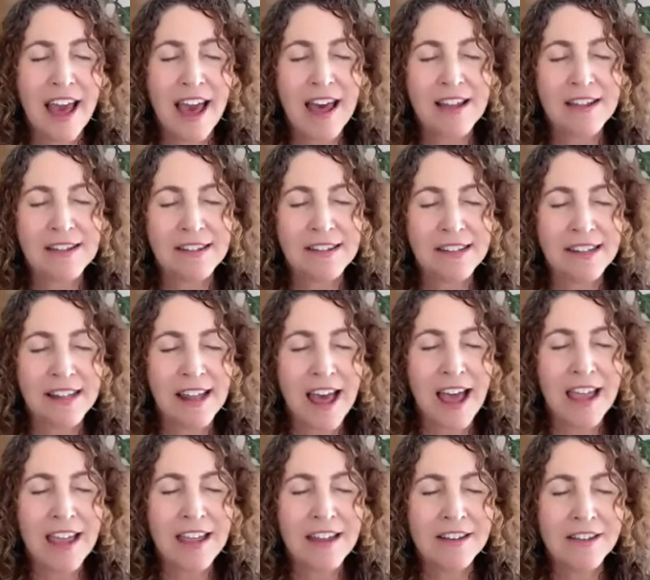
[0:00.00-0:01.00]
as
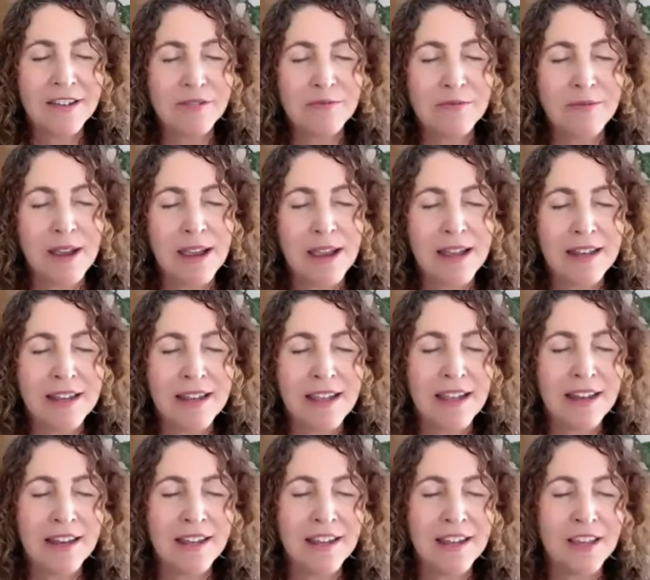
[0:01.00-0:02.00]
light
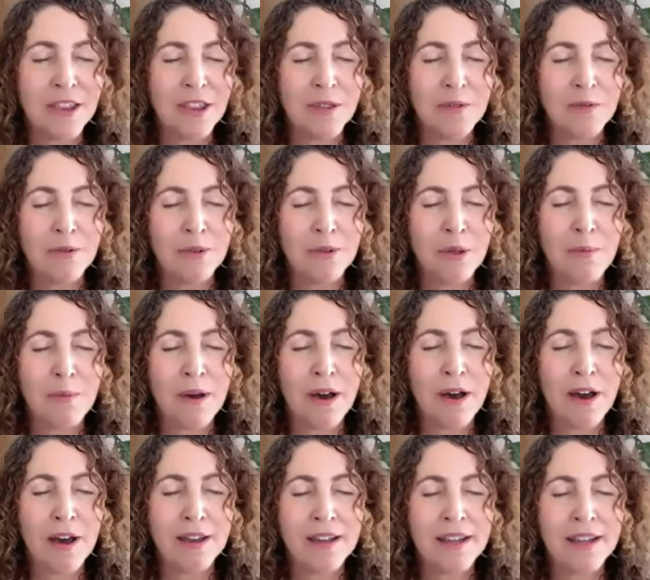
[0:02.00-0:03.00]
radiating through the
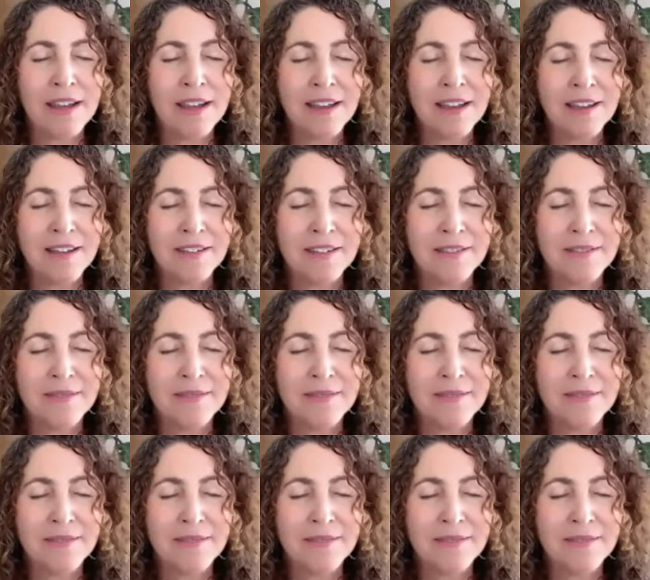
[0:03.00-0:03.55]
body.